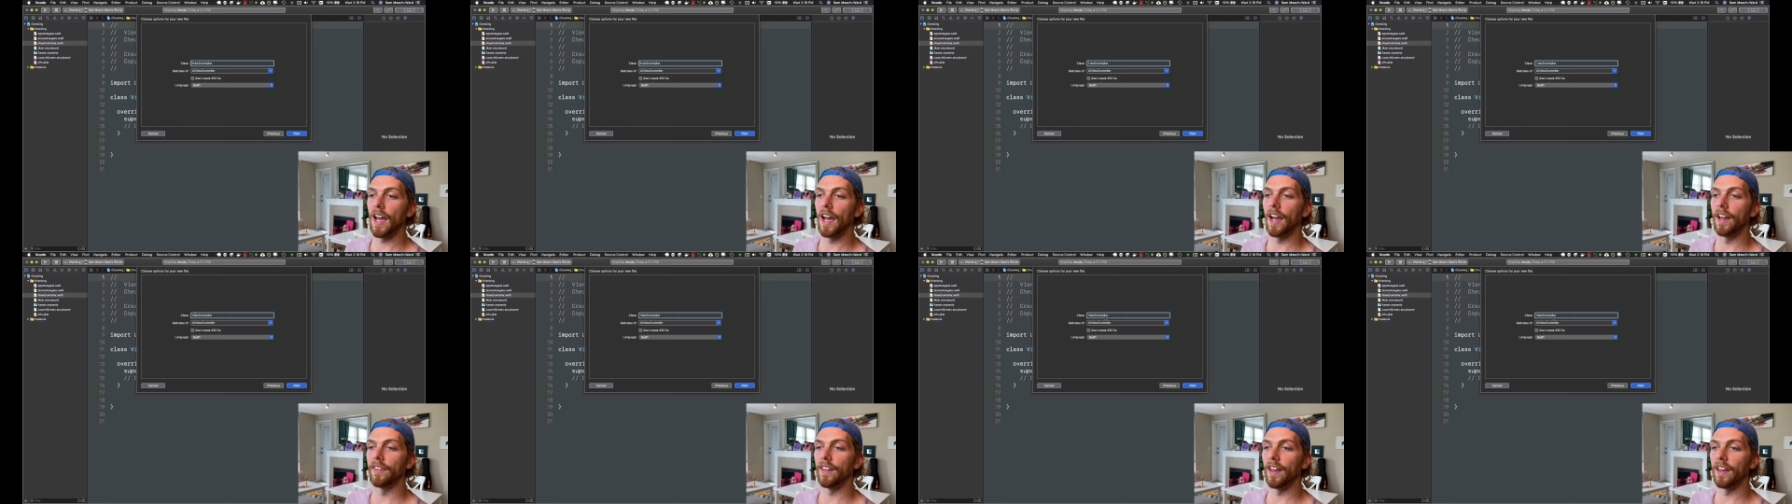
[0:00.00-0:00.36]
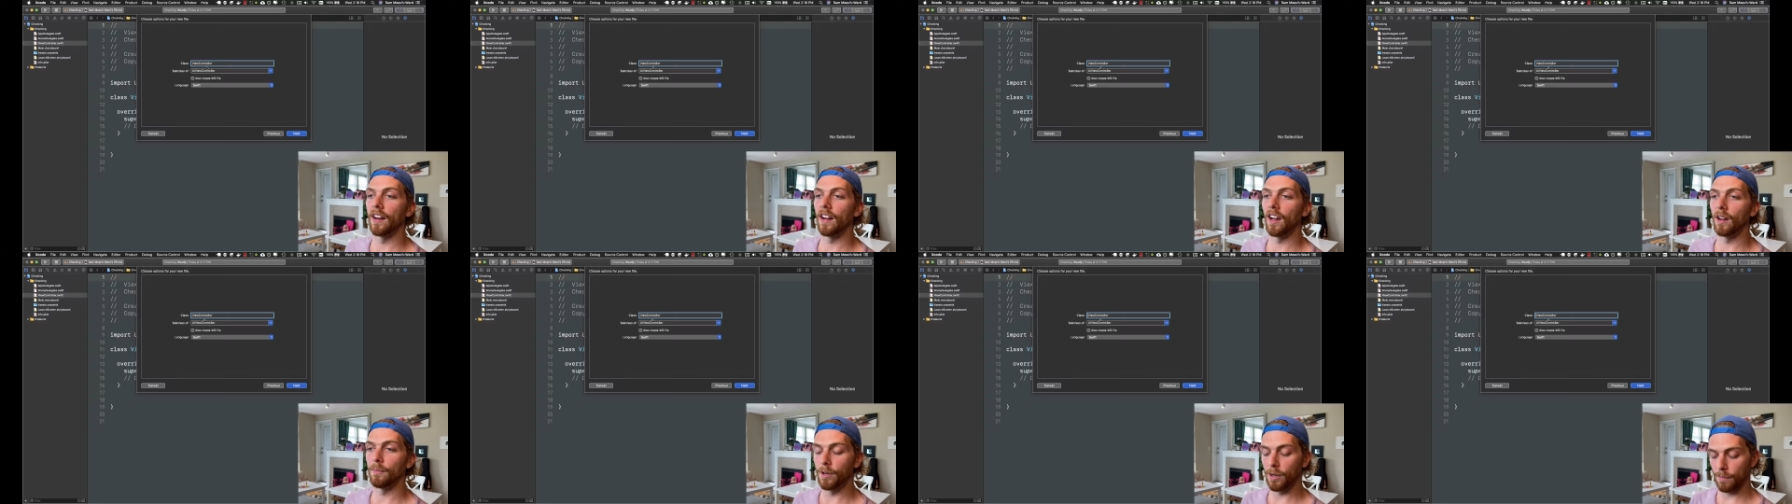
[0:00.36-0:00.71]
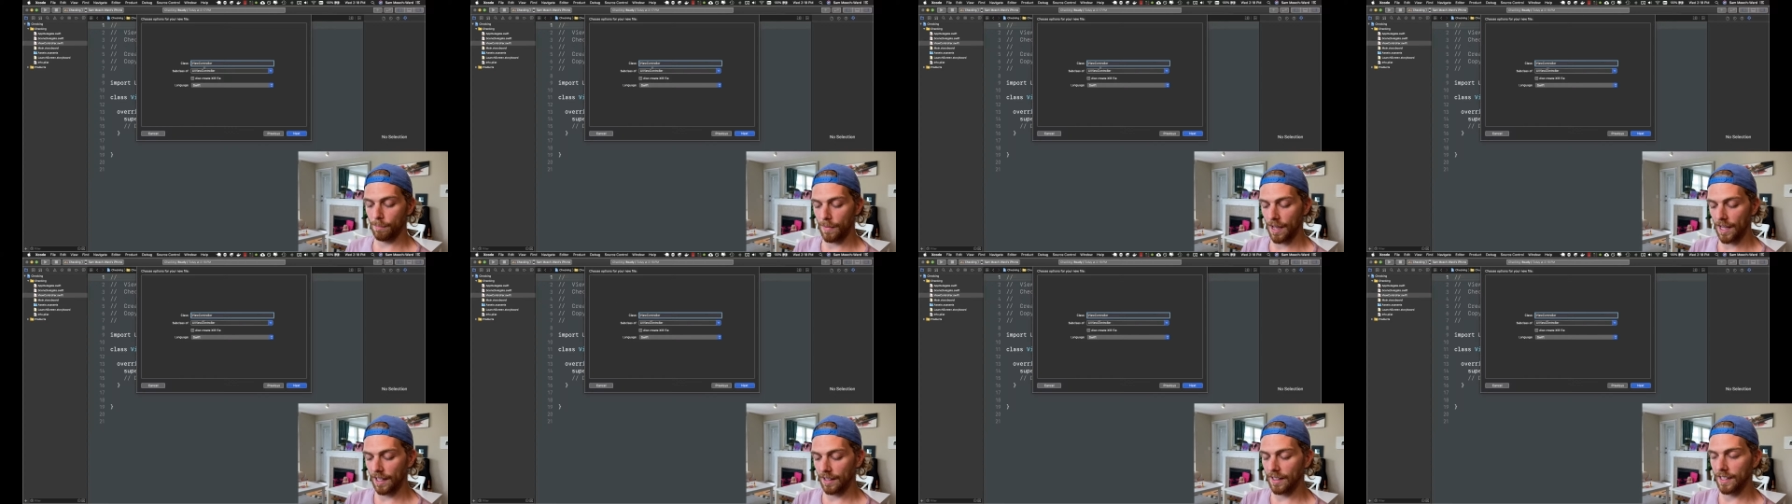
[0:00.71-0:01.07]
and then I'm gonna
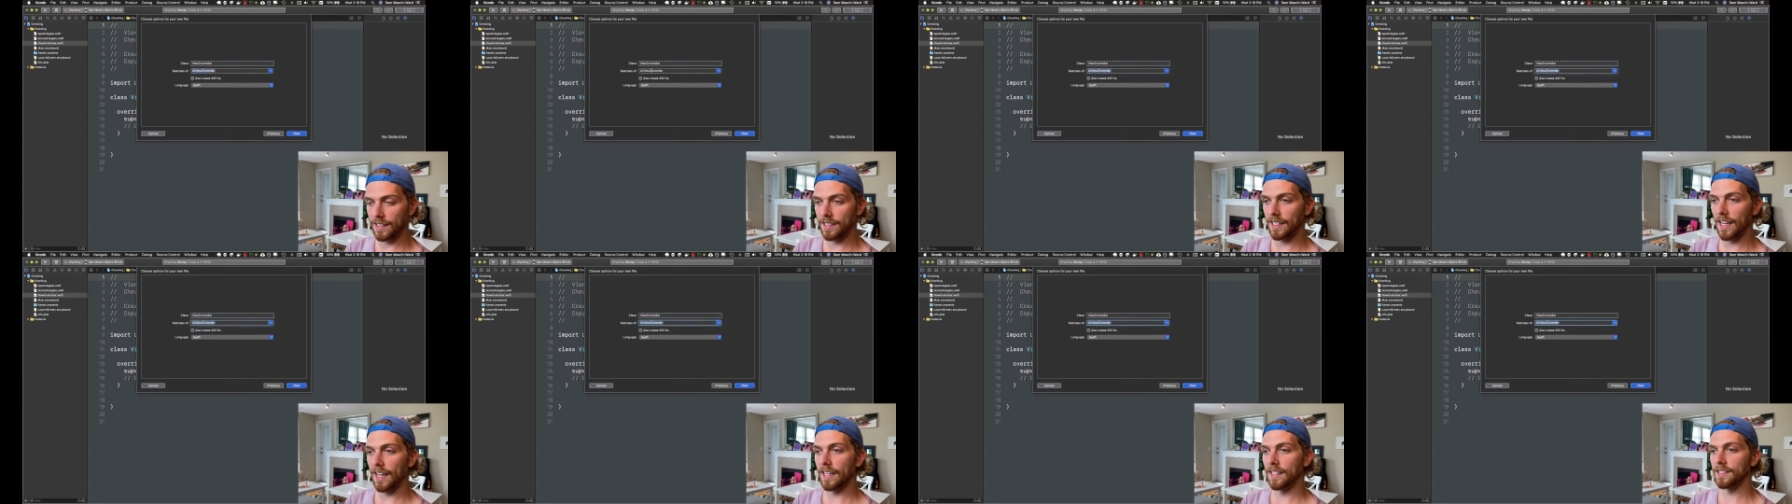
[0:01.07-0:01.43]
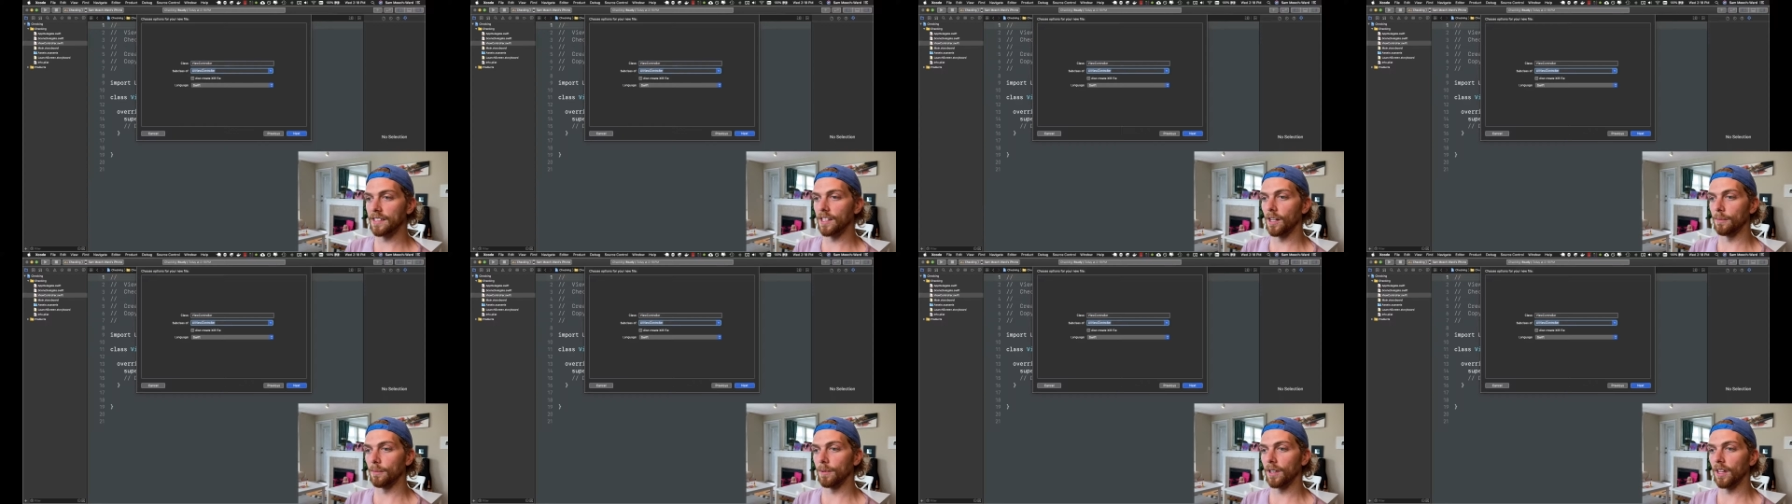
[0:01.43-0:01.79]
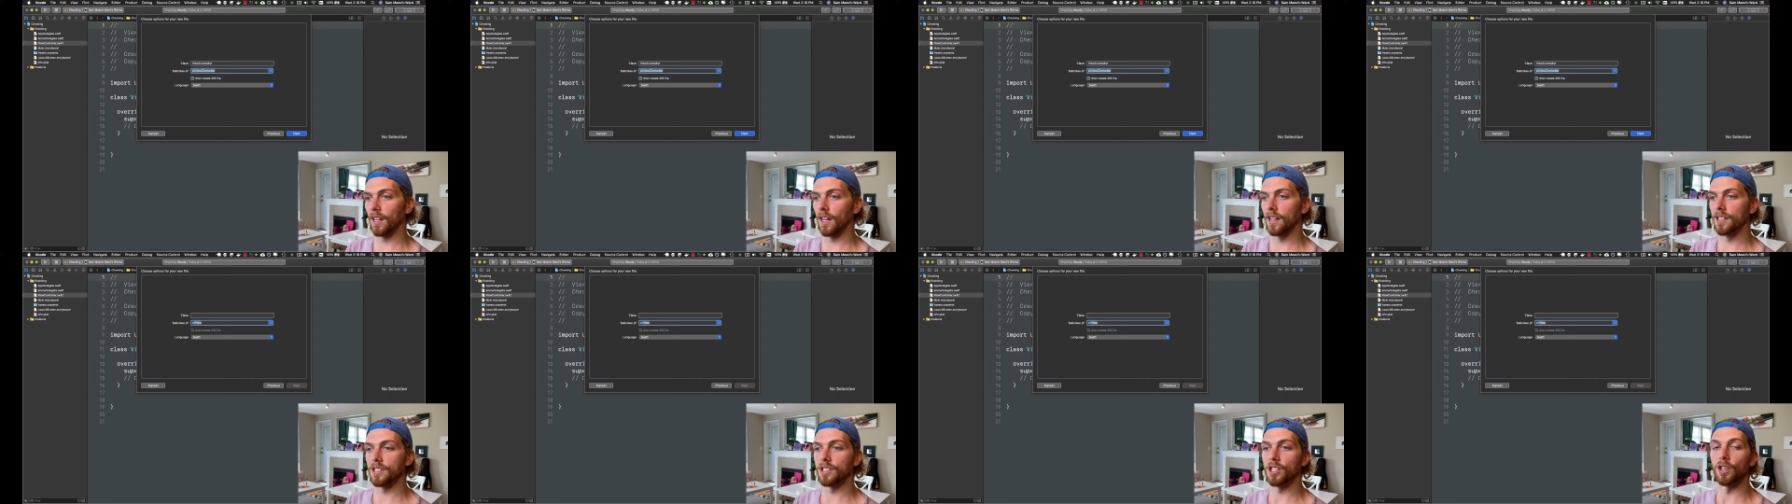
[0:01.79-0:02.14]
make this a
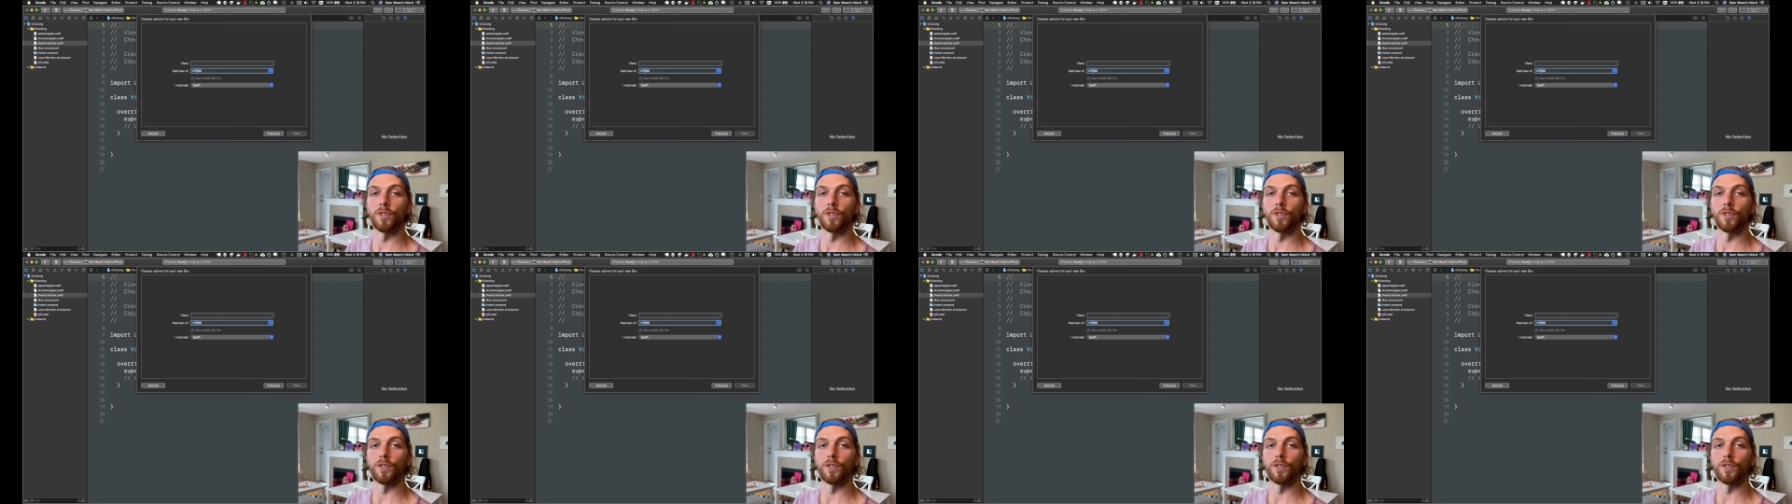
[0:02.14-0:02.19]
subclass